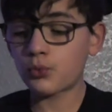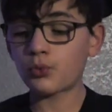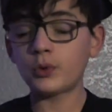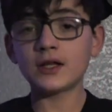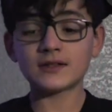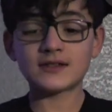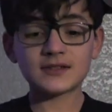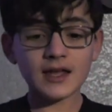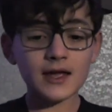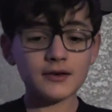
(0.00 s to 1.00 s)
we
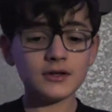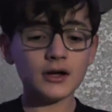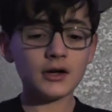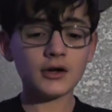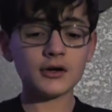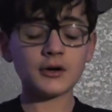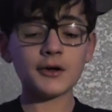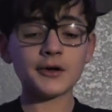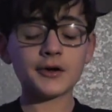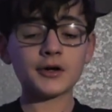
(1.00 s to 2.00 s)
instead,
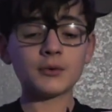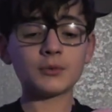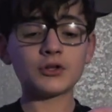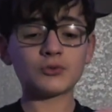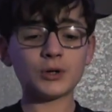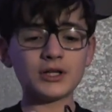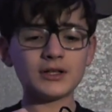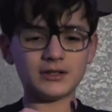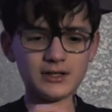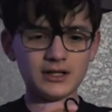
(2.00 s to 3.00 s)
because when
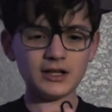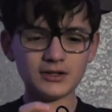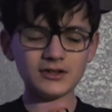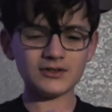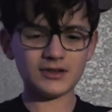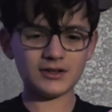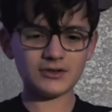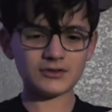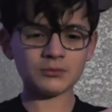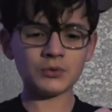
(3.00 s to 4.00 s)
it does
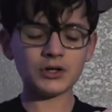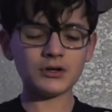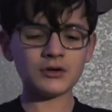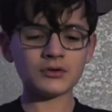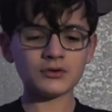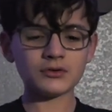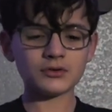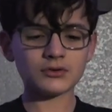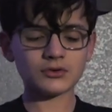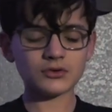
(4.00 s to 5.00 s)
this, when
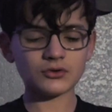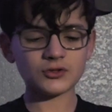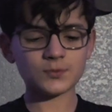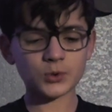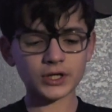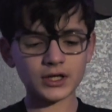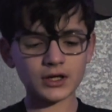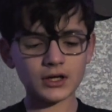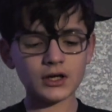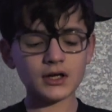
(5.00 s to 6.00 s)
the
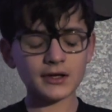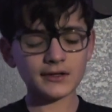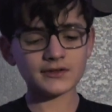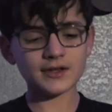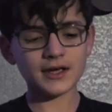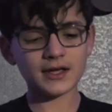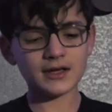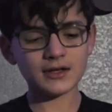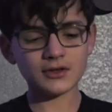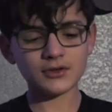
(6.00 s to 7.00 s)
spring is like
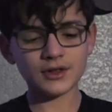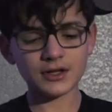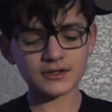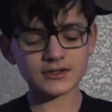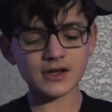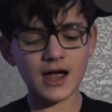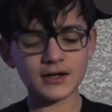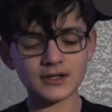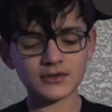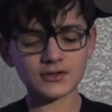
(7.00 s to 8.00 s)
this at
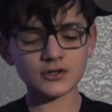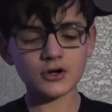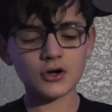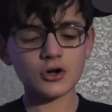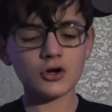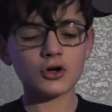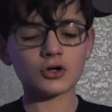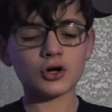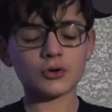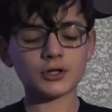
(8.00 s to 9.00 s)
its
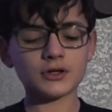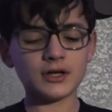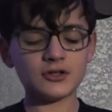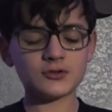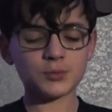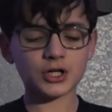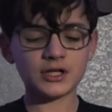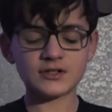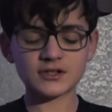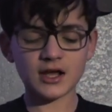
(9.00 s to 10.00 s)
current, like,
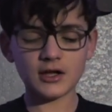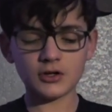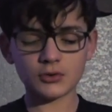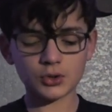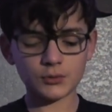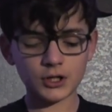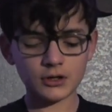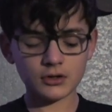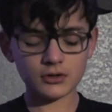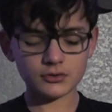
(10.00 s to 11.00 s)
springy state, you know what I
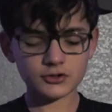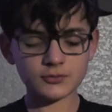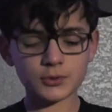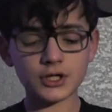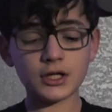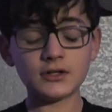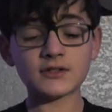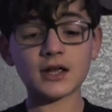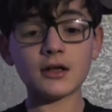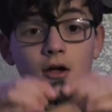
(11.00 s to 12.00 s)
mean? Springy
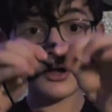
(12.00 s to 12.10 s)
state.